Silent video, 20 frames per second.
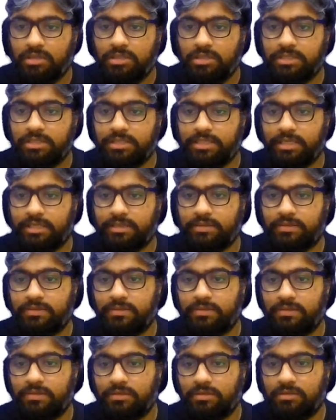6.
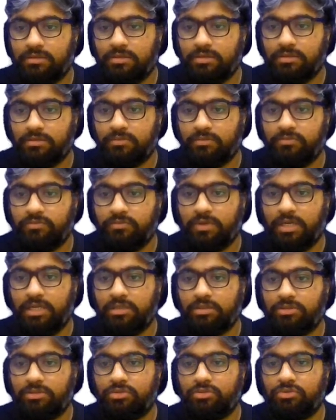
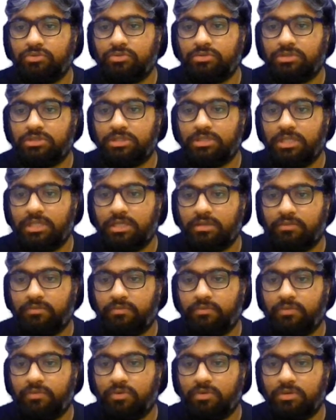1 2 3
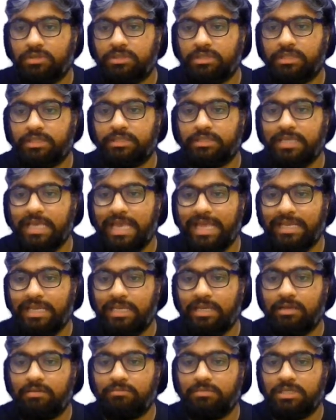4 6, any
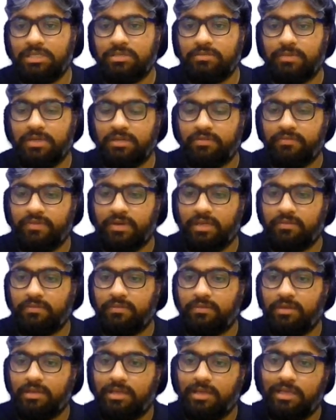numbers but 5.
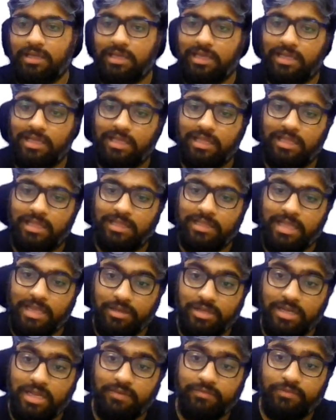Then
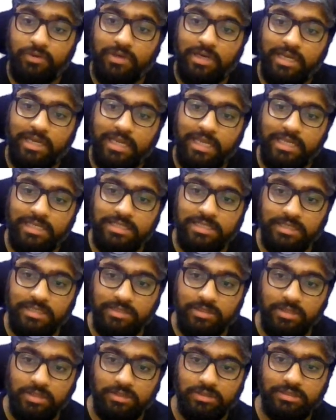you'll have to arrange this
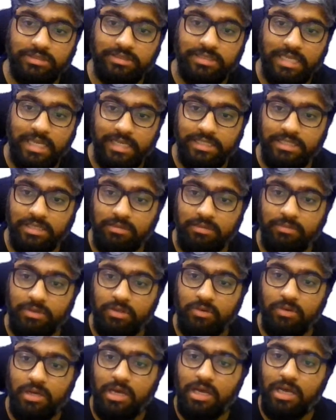also. Selection bhi
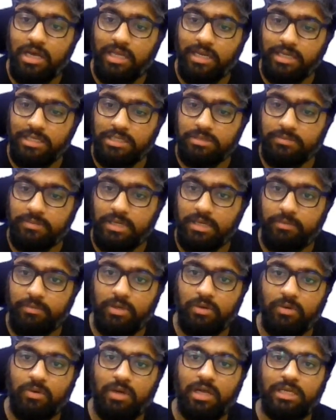hoga, arrangement bhi
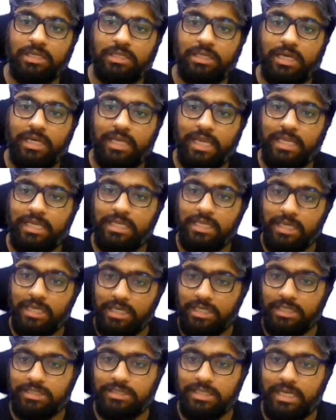hoga. Again
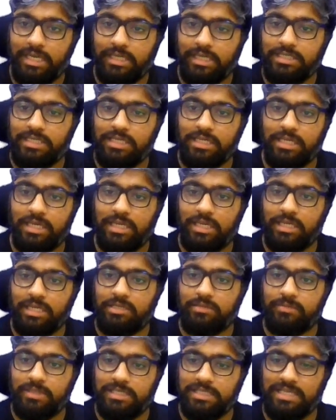here, selection,
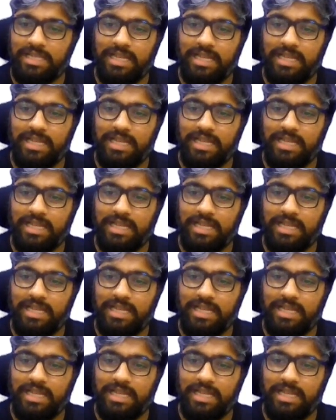arrangement.